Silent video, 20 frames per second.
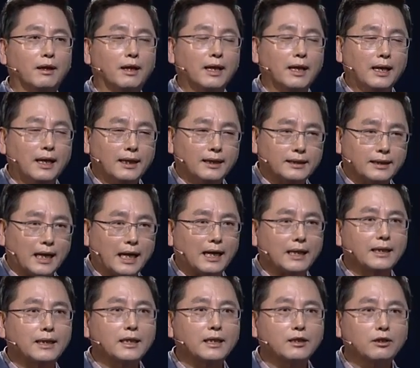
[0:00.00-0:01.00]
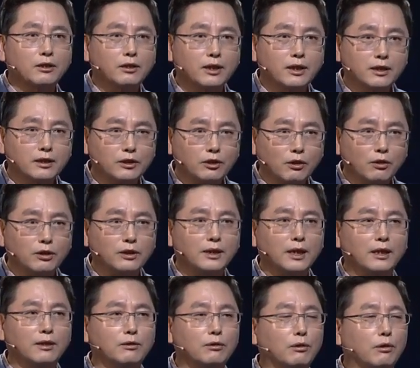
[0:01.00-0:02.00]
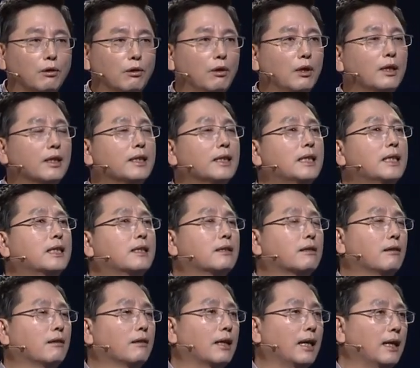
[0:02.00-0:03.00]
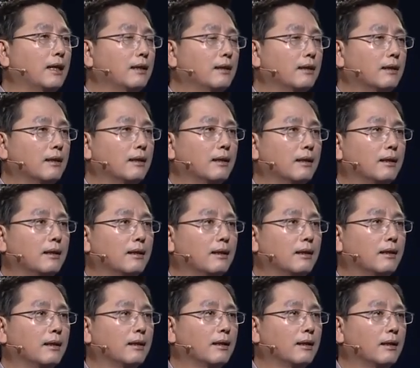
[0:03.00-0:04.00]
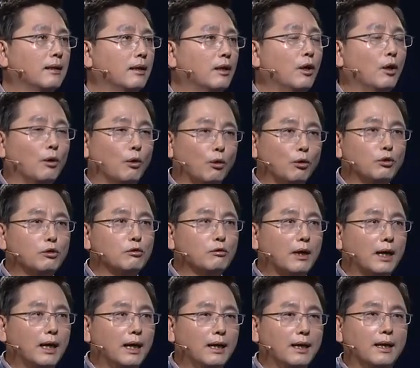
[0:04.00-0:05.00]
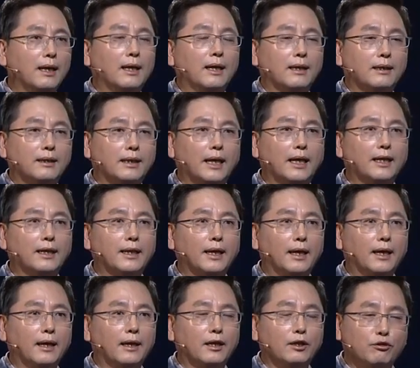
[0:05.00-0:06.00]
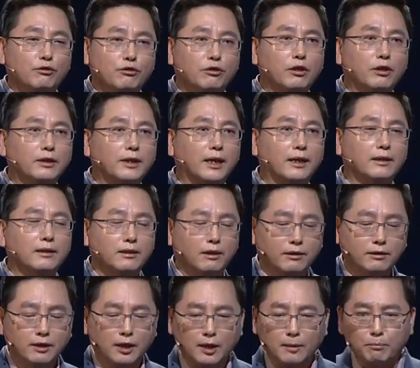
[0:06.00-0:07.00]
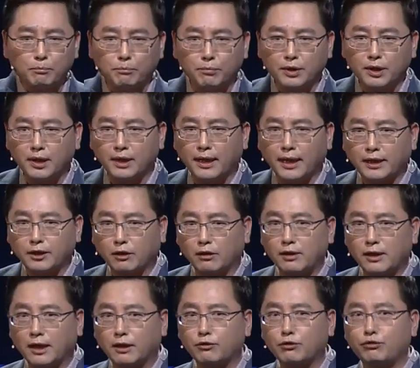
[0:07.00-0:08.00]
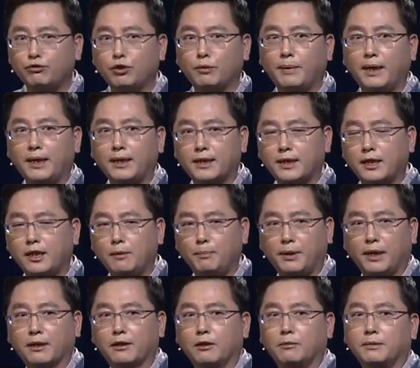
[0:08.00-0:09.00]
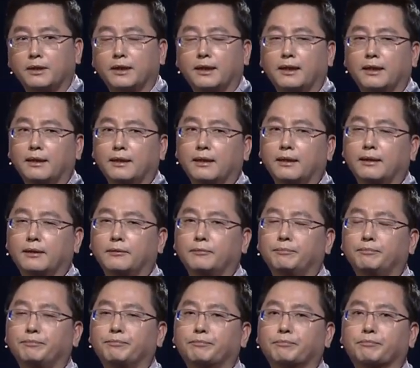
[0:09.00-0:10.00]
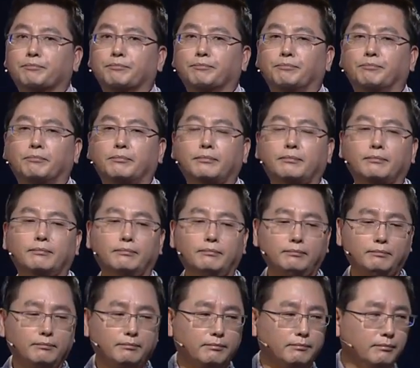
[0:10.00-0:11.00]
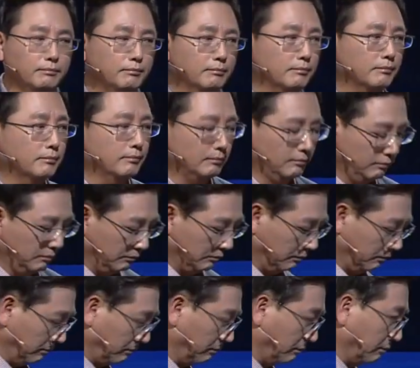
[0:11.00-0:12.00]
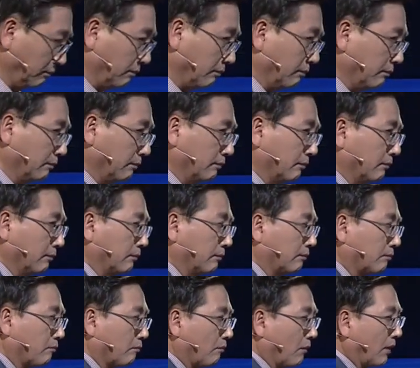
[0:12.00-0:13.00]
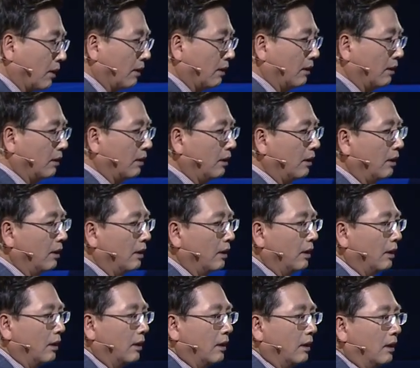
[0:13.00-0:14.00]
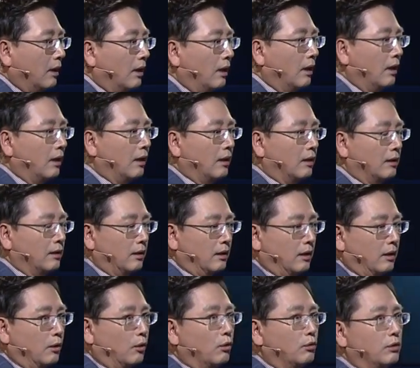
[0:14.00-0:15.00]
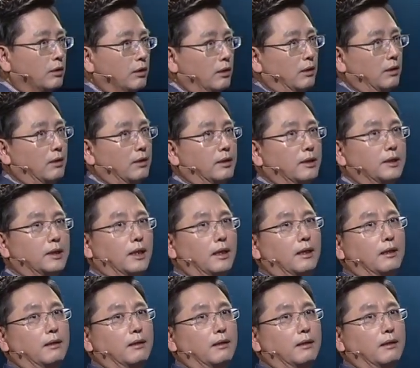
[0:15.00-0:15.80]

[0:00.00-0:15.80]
Uh, they were complacent with the short-term success, and they did uh, they failed to come up with the future strategies that can balance the today's success with the future